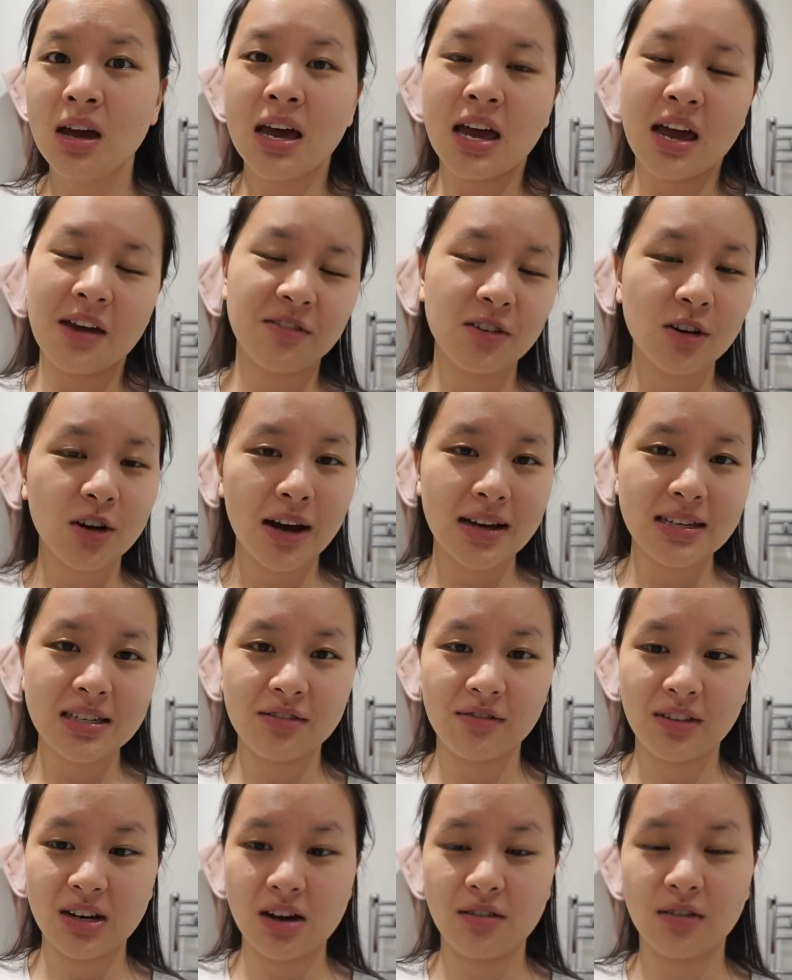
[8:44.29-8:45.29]
If you guys have
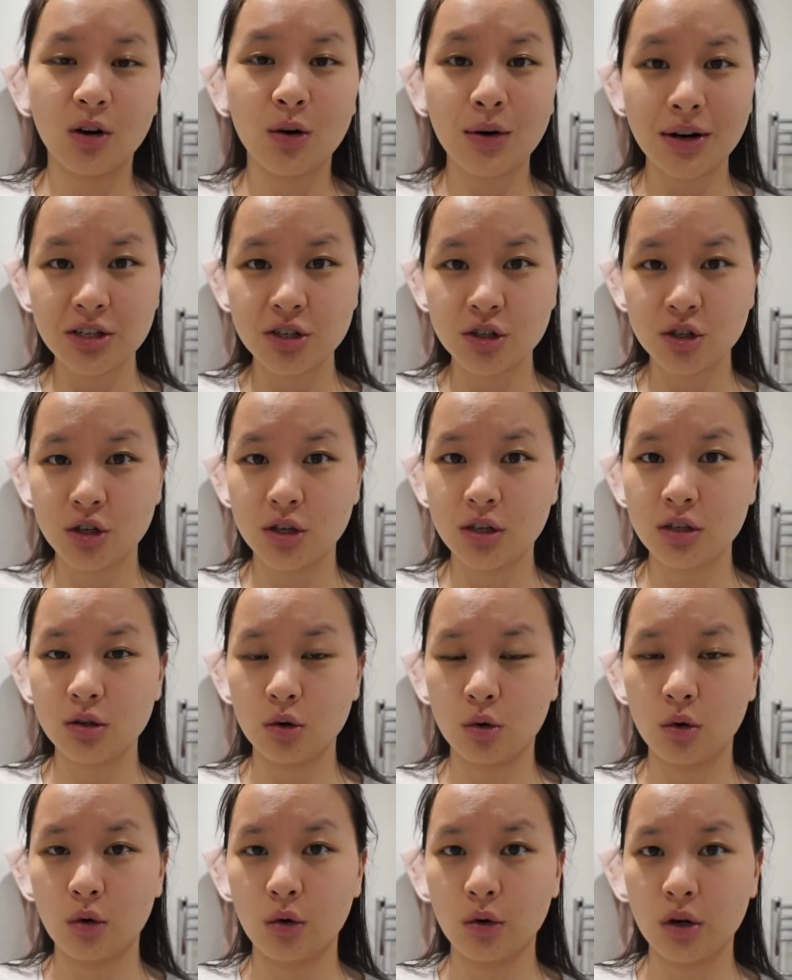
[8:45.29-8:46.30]
any other questions
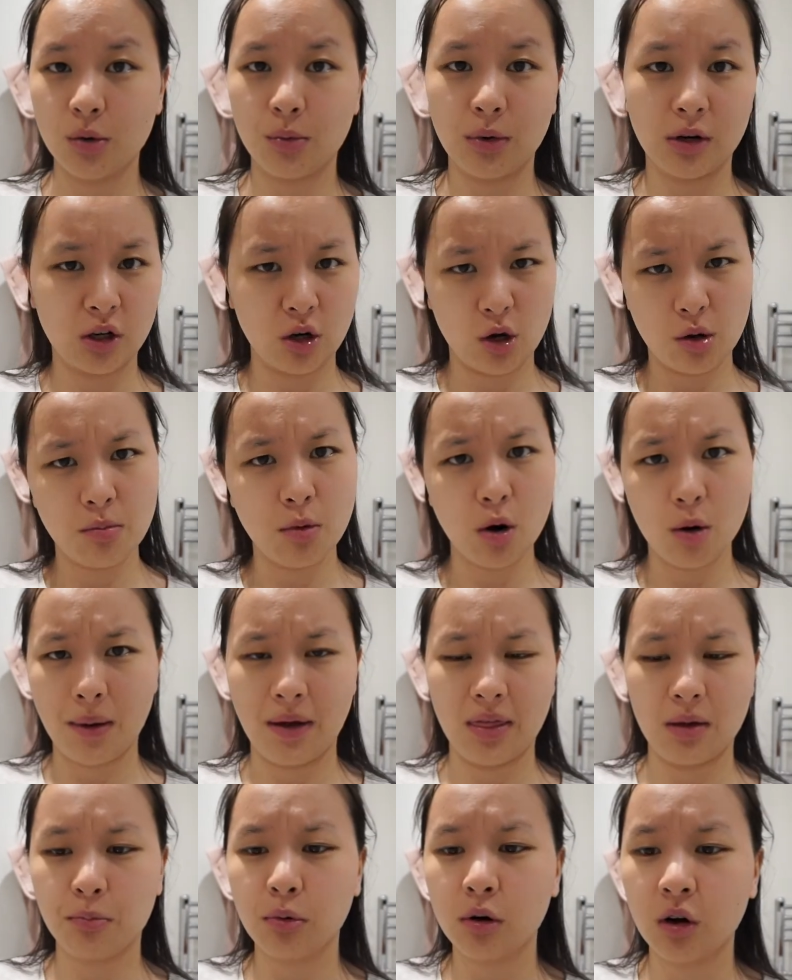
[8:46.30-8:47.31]
or you want to know more about
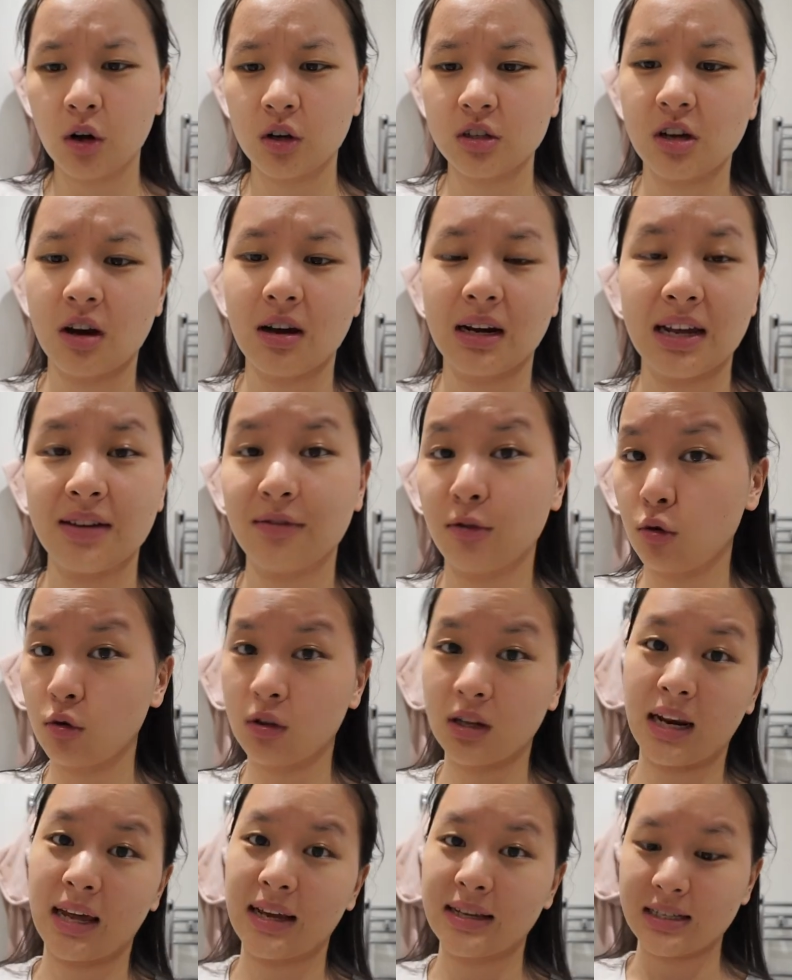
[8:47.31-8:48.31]
the product, I'll leave all
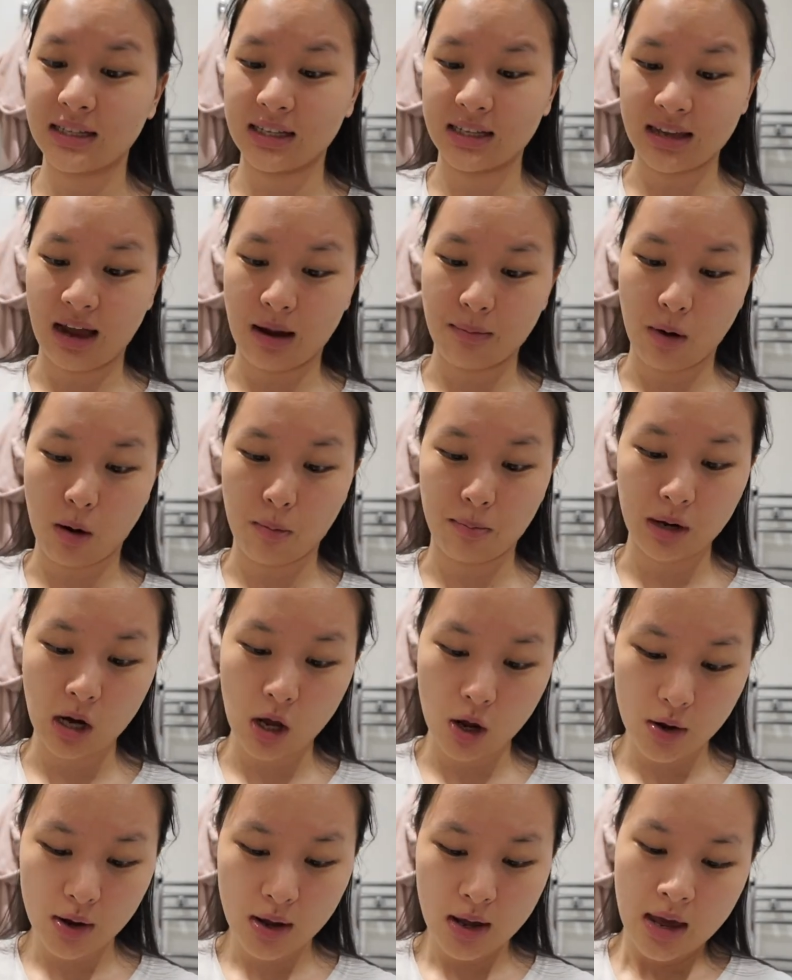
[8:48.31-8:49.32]
the links in the down bar
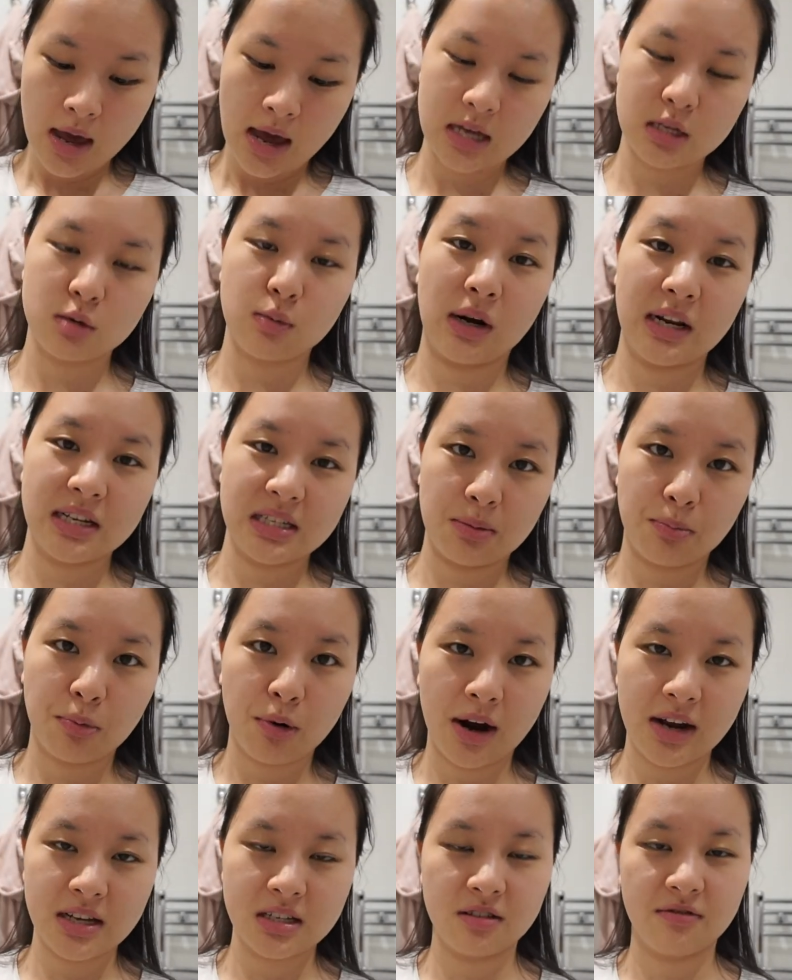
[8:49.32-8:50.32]
below, as well as the
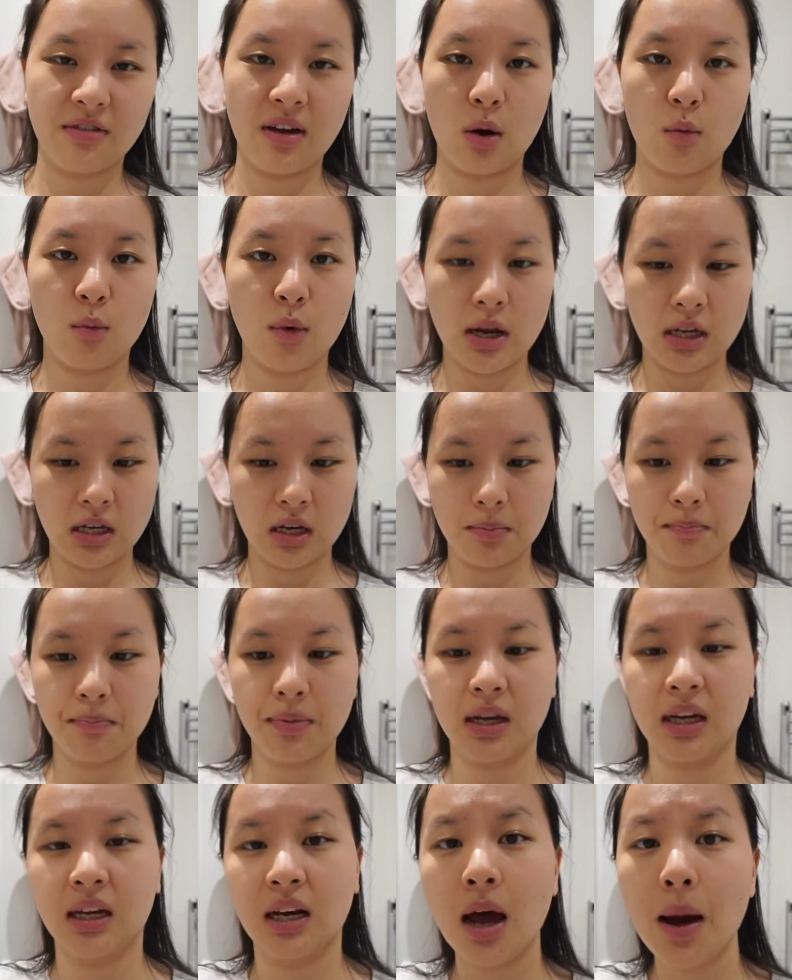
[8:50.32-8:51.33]
price of it and where you can
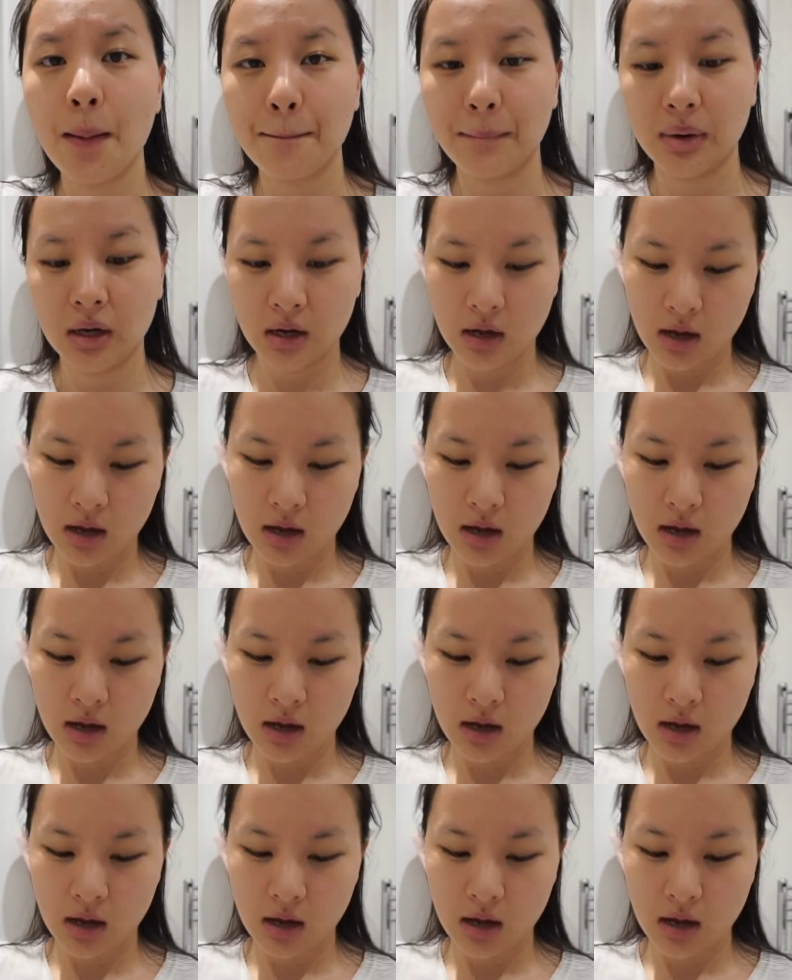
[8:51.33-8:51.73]
pick it up.